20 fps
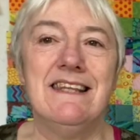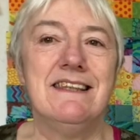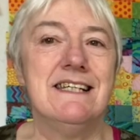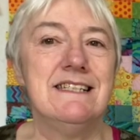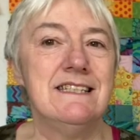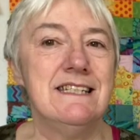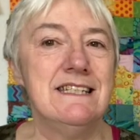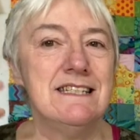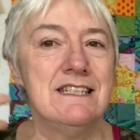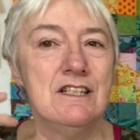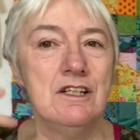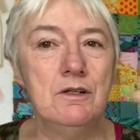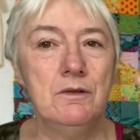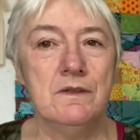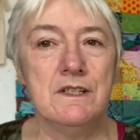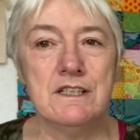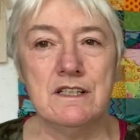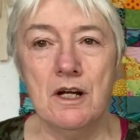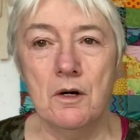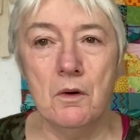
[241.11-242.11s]
there's
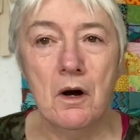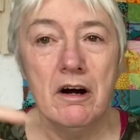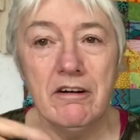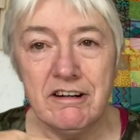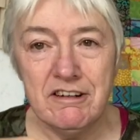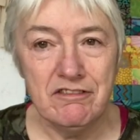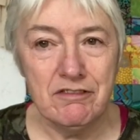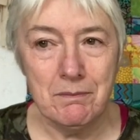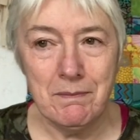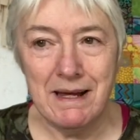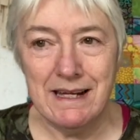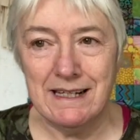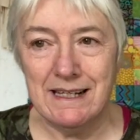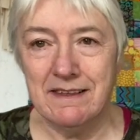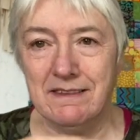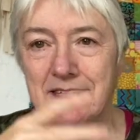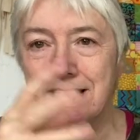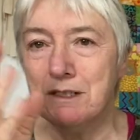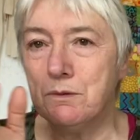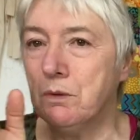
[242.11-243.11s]
no hurry for
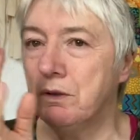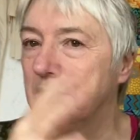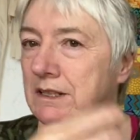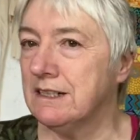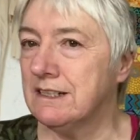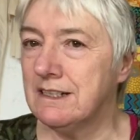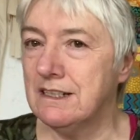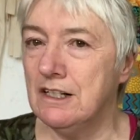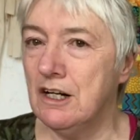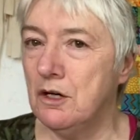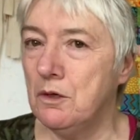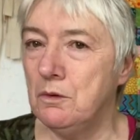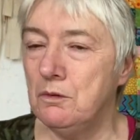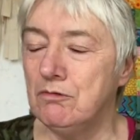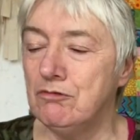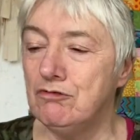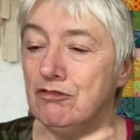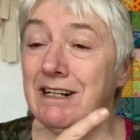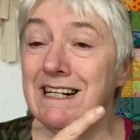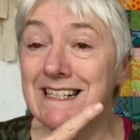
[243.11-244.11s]
making this one. There's no
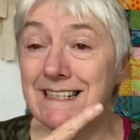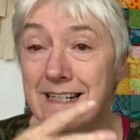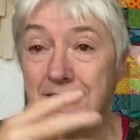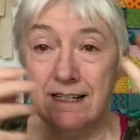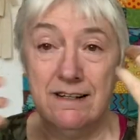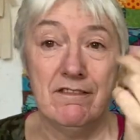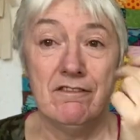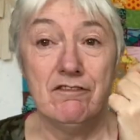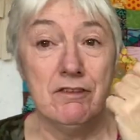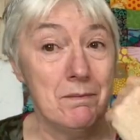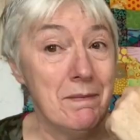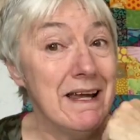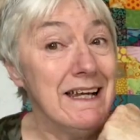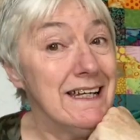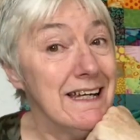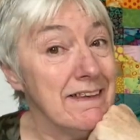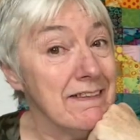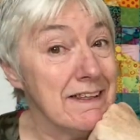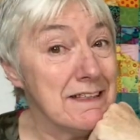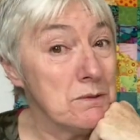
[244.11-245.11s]
reason for
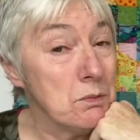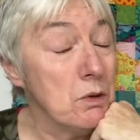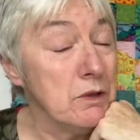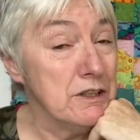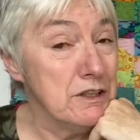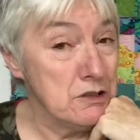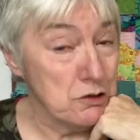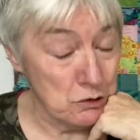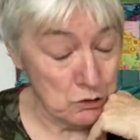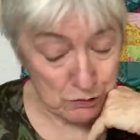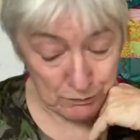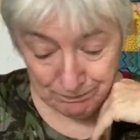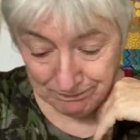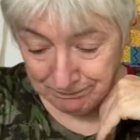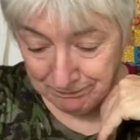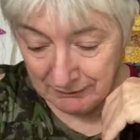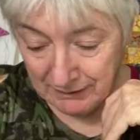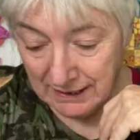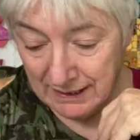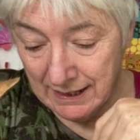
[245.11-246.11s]
making this one at all.
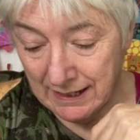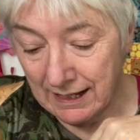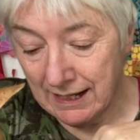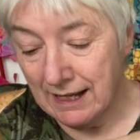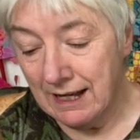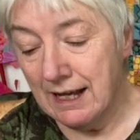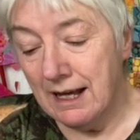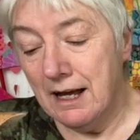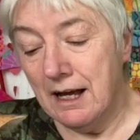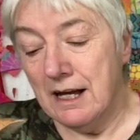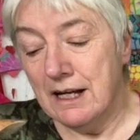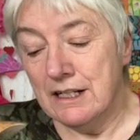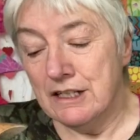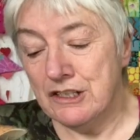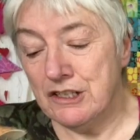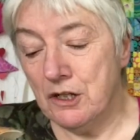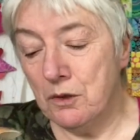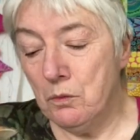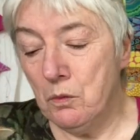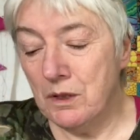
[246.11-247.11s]

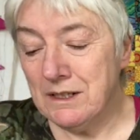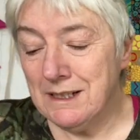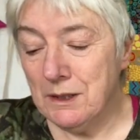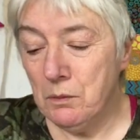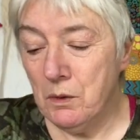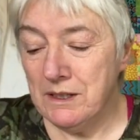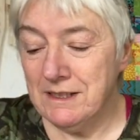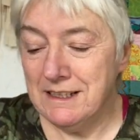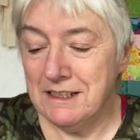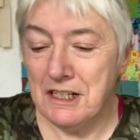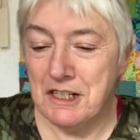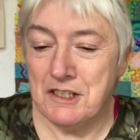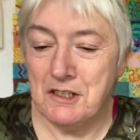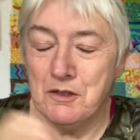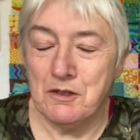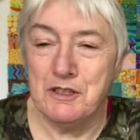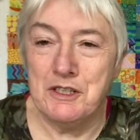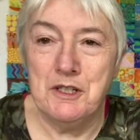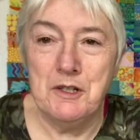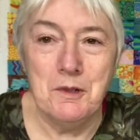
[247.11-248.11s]
So what I wanted to
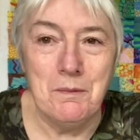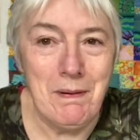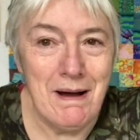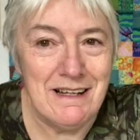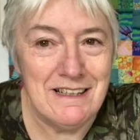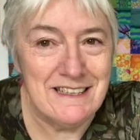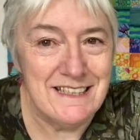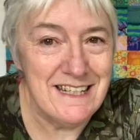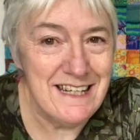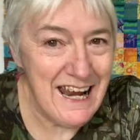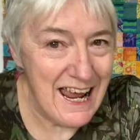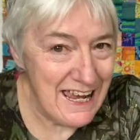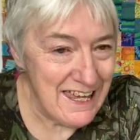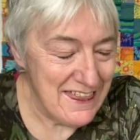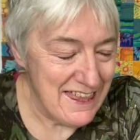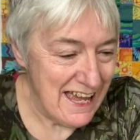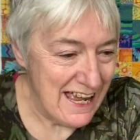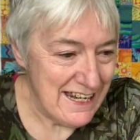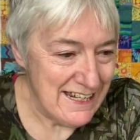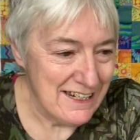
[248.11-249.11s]
talk to you about today
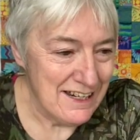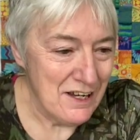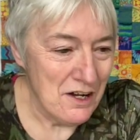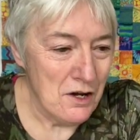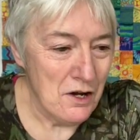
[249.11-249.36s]
then,